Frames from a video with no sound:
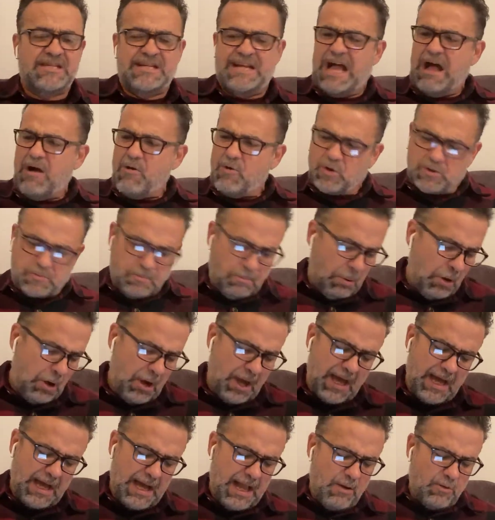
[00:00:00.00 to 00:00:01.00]
And I was
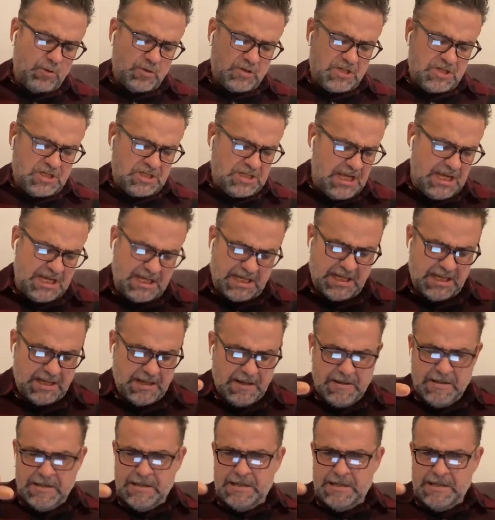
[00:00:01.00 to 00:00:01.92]
praying, I was seeking,